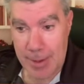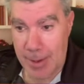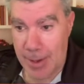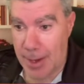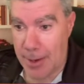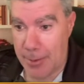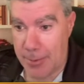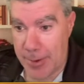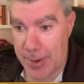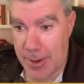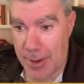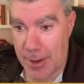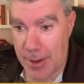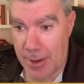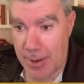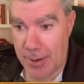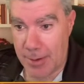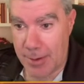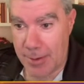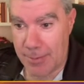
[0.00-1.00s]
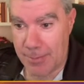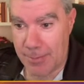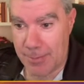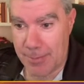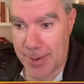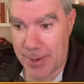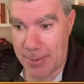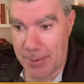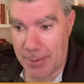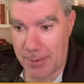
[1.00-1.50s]
And we all
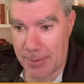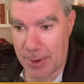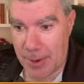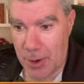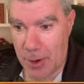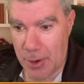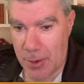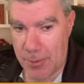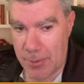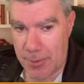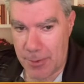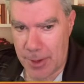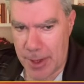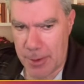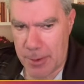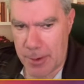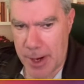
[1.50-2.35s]
been hopefully